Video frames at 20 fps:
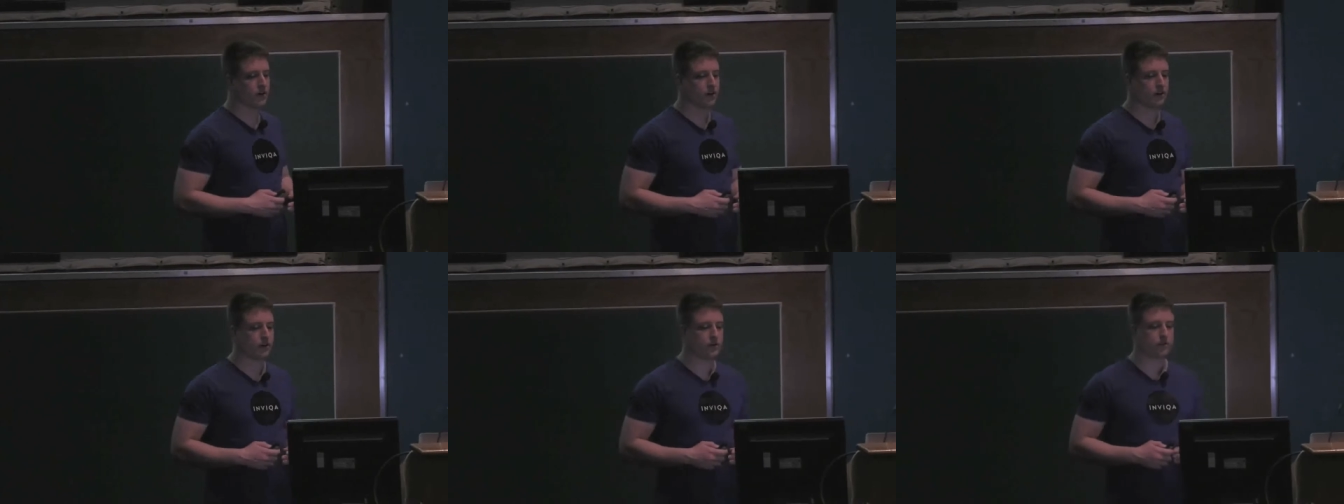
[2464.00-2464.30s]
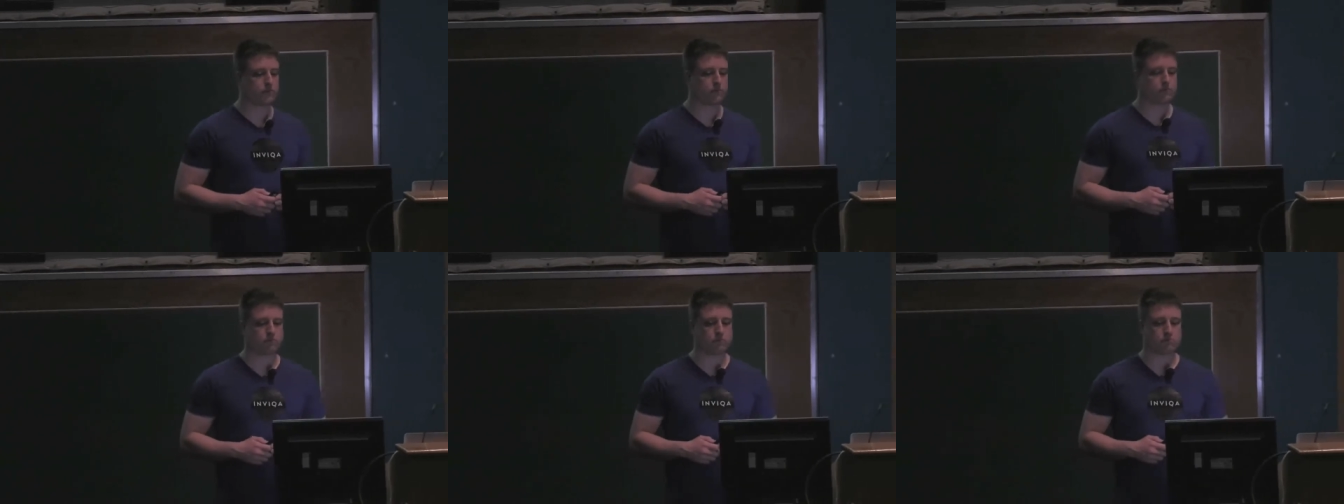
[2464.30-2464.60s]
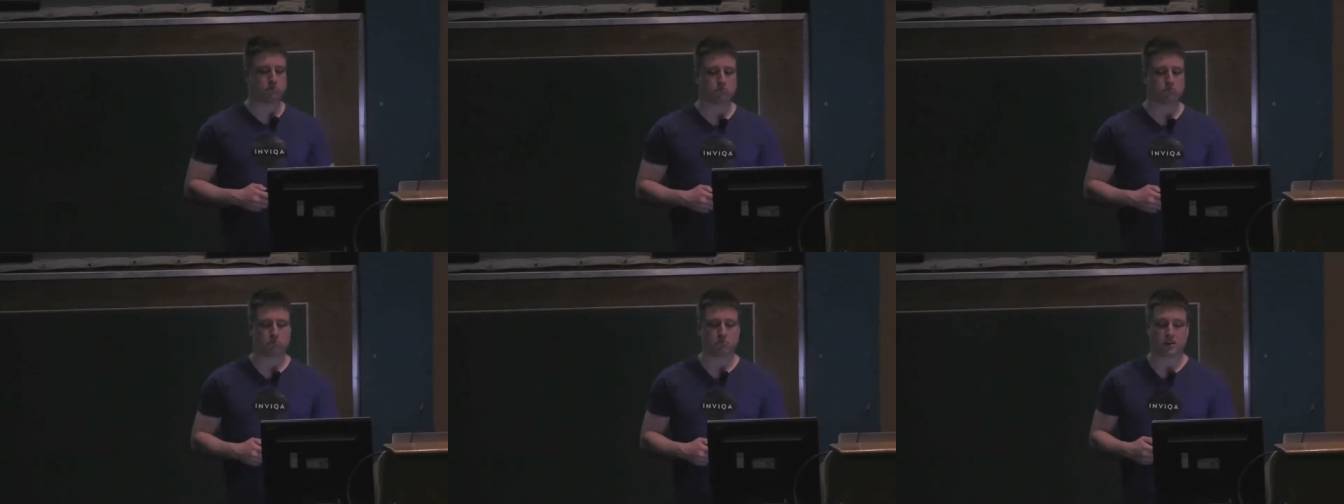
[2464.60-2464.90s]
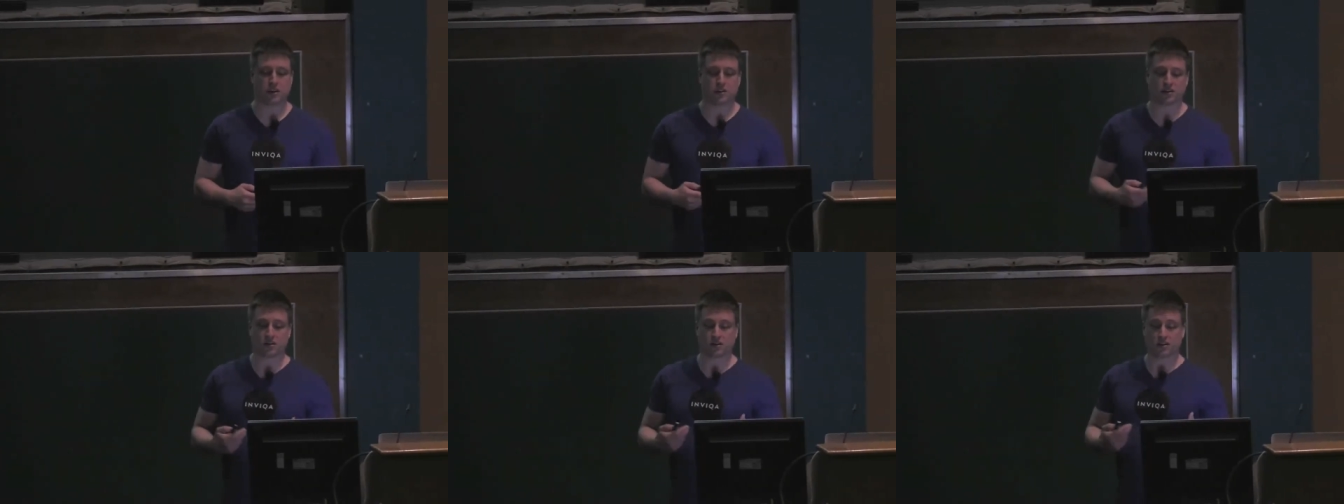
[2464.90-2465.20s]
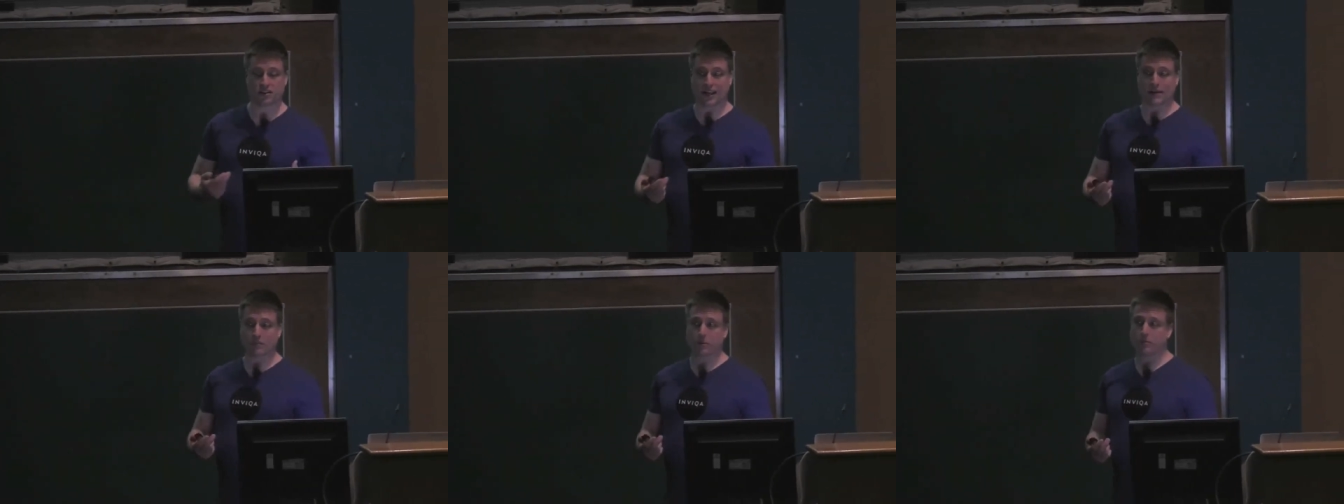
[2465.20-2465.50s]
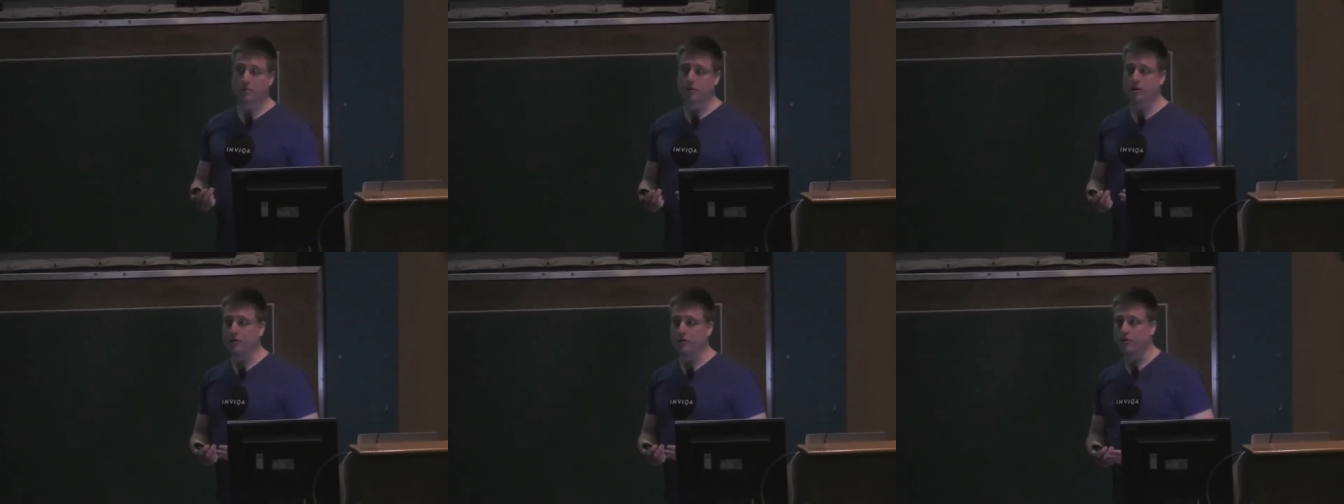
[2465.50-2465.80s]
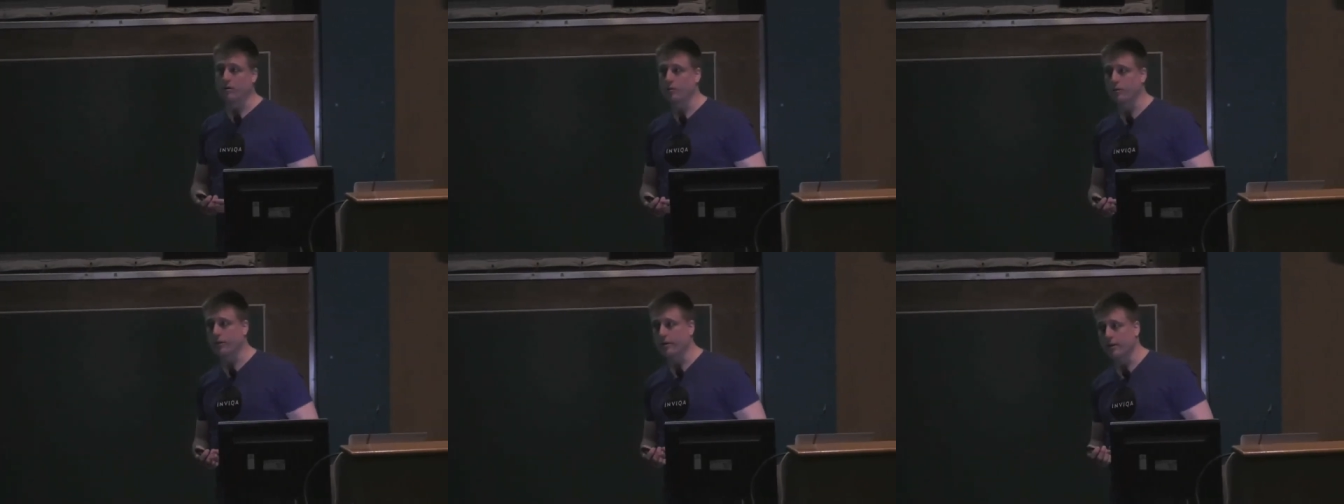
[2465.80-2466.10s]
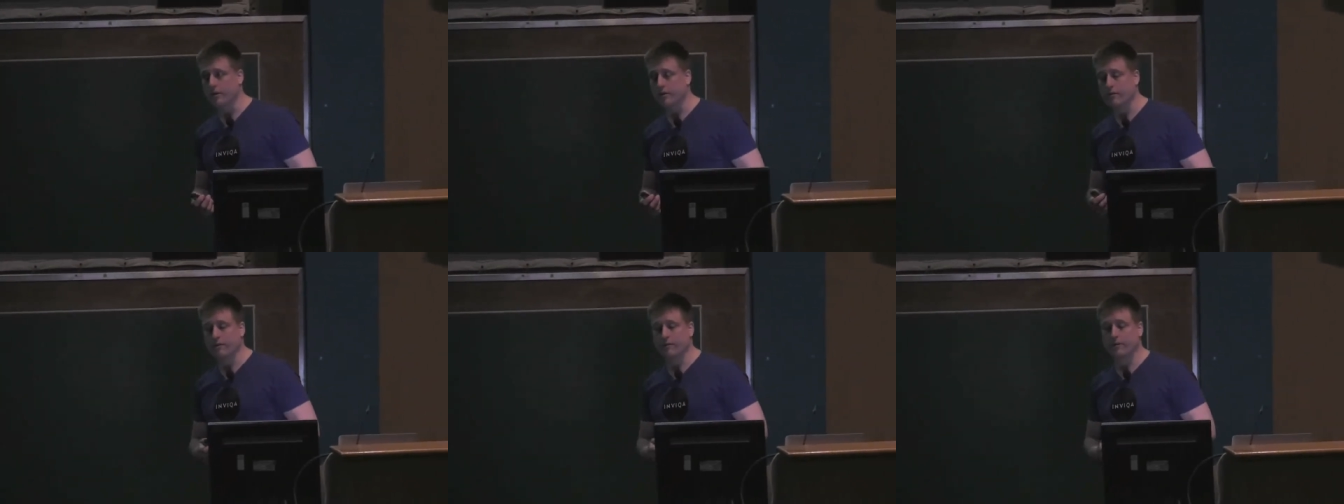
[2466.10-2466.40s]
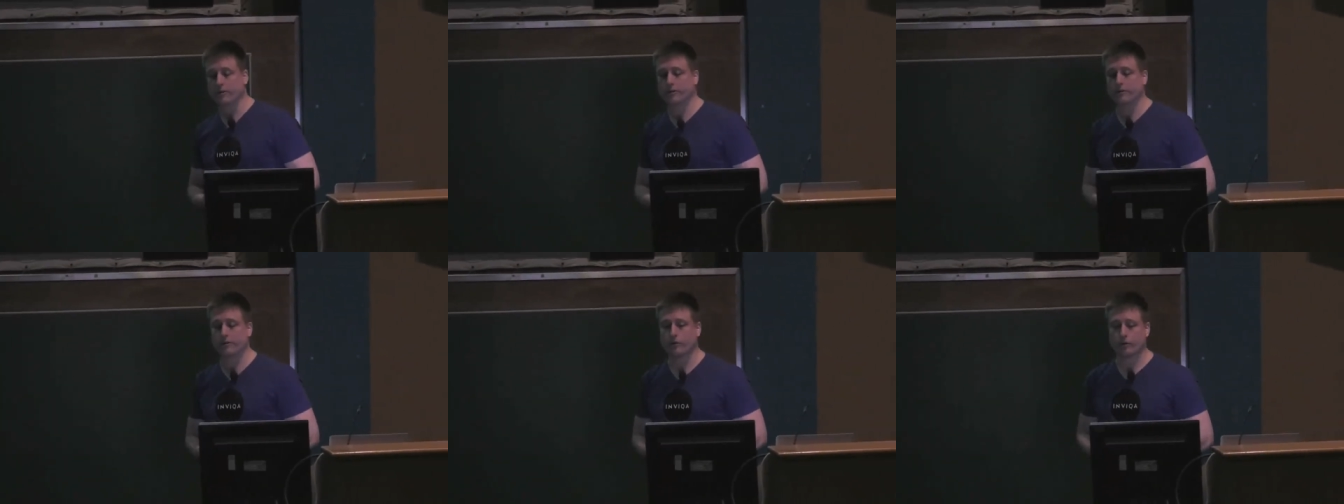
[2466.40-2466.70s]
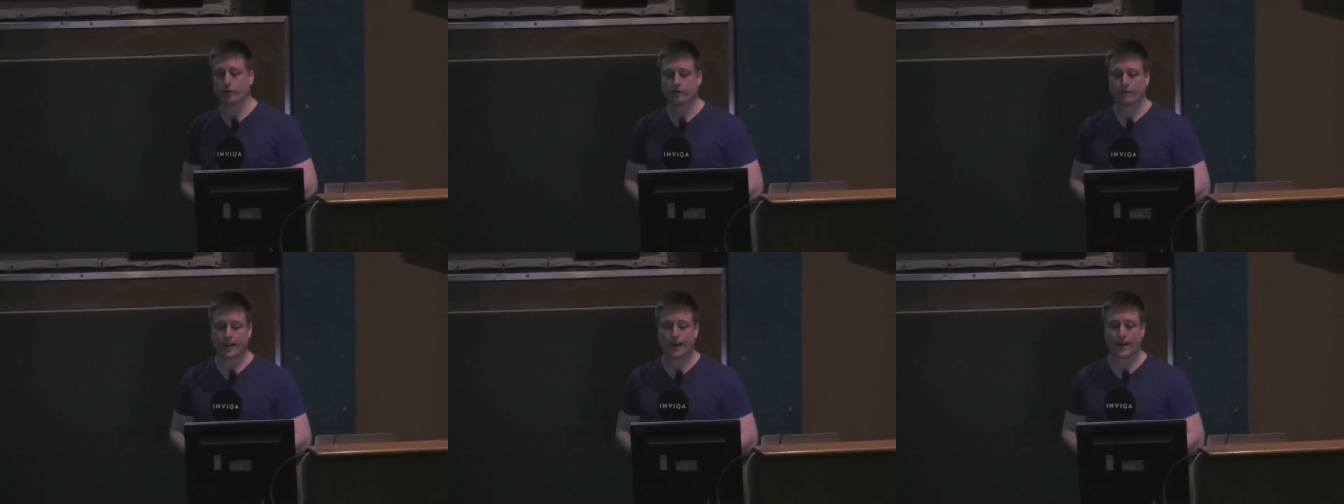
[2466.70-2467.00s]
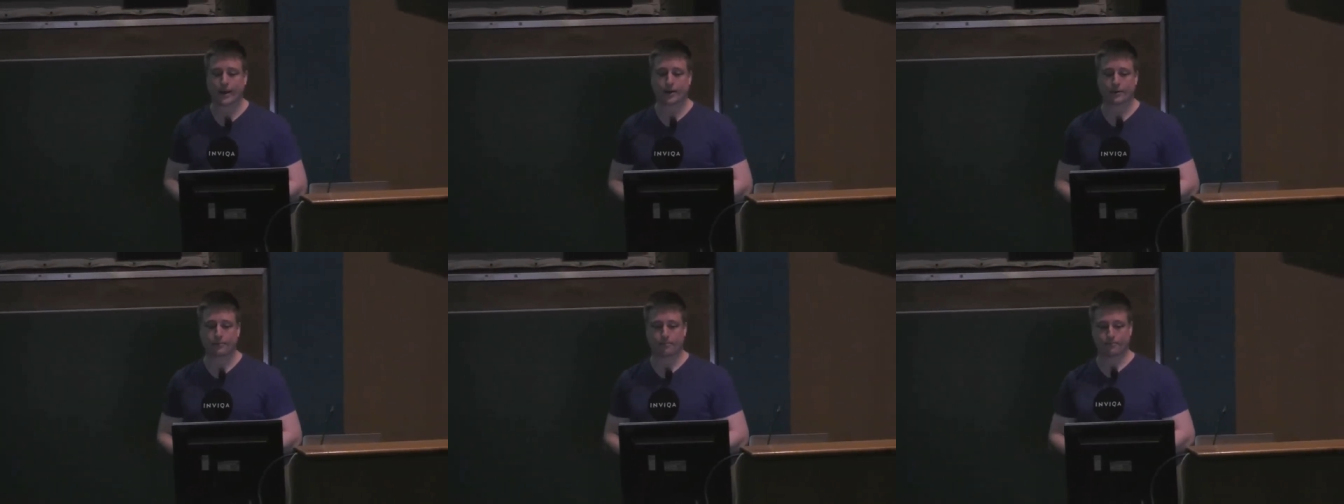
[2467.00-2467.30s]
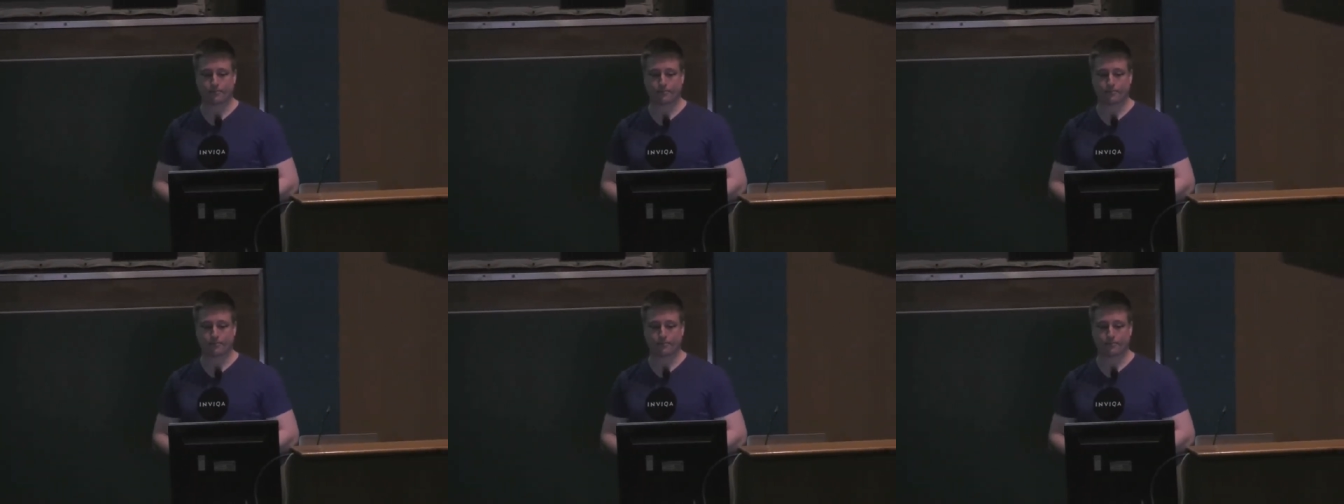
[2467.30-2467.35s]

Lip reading: done this same command without the fast forward flag.